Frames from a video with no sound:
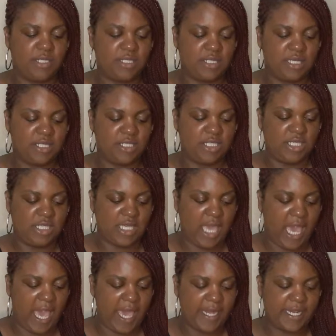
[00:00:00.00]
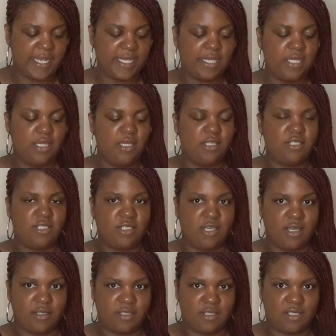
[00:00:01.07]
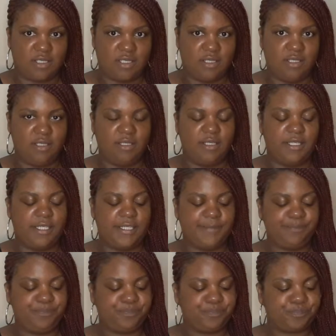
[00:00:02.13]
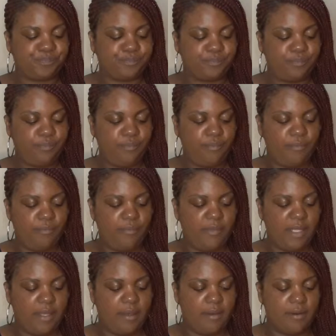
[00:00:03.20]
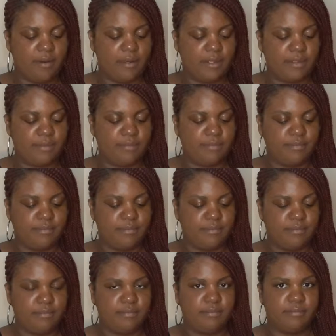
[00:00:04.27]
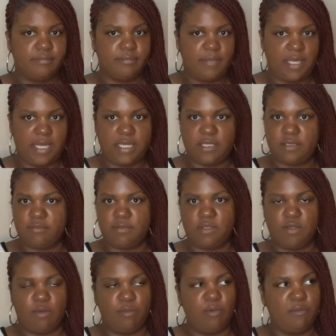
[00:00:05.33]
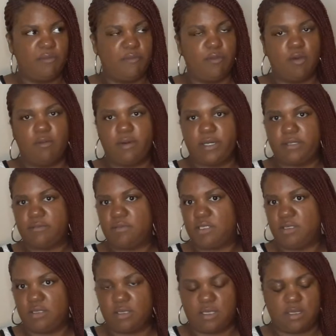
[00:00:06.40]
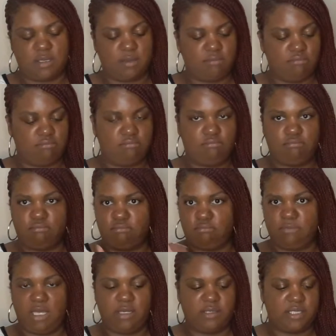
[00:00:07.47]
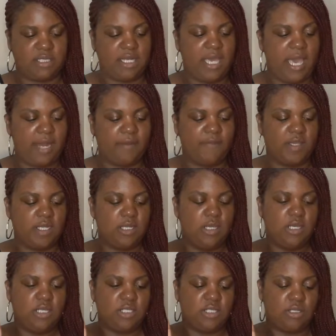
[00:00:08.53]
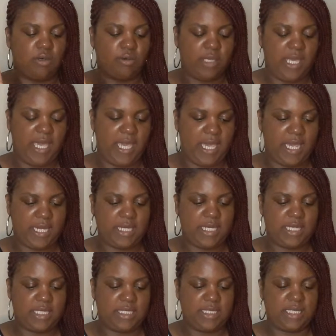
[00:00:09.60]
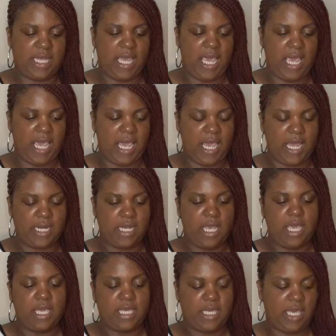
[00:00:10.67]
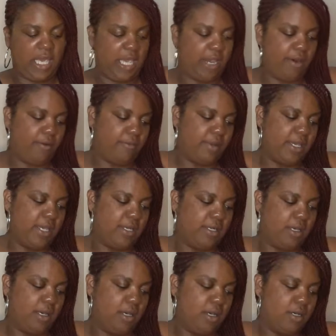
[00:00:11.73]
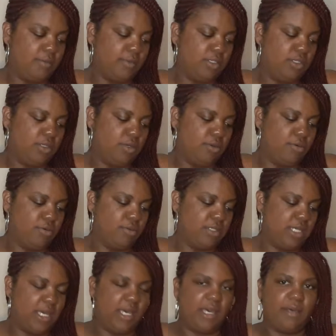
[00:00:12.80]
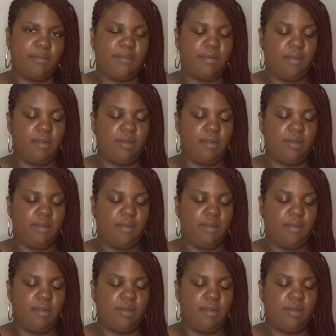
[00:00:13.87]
said she got it. She understood. Um, and, moving forward, she just gonna stay out of it. So Candace and Karen shows up,